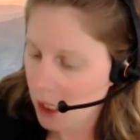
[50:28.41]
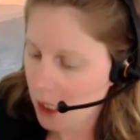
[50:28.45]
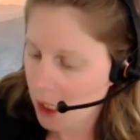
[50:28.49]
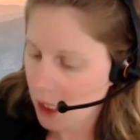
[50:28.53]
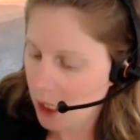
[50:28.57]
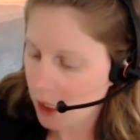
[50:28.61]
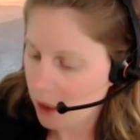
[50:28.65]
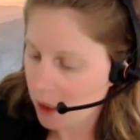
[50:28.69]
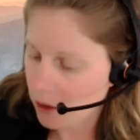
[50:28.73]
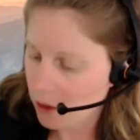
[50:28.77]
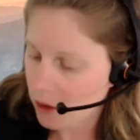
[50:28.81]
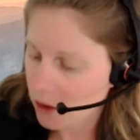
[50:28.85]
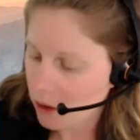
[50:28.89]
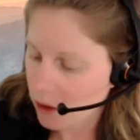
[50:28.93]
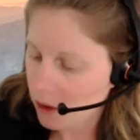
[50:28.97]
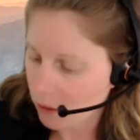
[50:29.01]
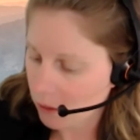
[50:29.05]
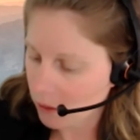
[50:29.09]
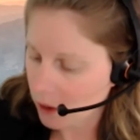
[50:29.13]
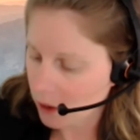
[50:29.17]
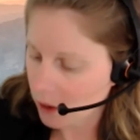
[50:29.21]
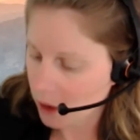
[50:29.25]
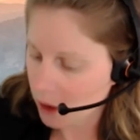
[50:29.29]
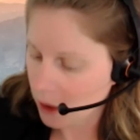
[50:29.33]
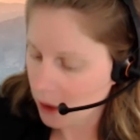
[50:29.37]
It is
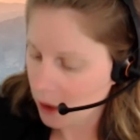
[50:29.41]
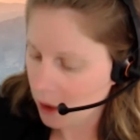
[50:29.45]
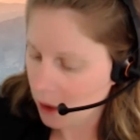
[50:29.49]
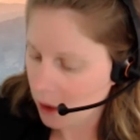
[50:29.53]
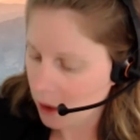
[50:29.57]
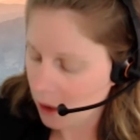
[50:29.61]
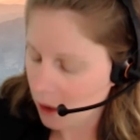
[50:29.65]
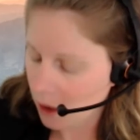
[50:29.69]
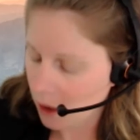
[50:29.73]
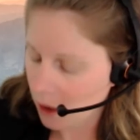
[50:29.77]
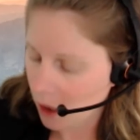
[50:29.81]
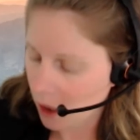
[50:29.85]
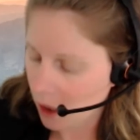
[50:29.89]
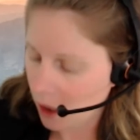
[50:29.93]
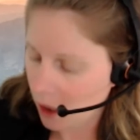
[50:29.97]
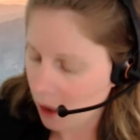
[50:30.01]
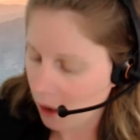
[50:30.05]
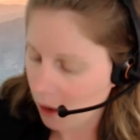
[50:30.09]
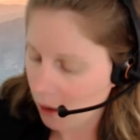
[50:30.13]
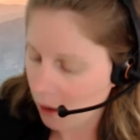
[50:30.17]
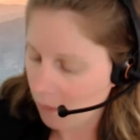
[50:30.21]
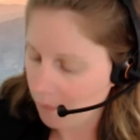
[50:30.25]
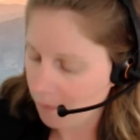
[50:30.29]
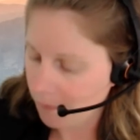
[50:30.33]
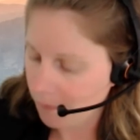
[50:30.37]
certainly
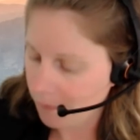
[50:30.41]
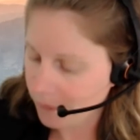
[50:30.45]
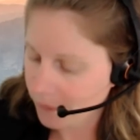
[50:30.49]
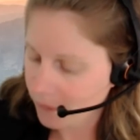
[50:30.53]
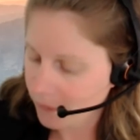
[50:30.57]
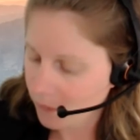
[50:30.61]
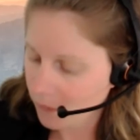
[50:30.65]
an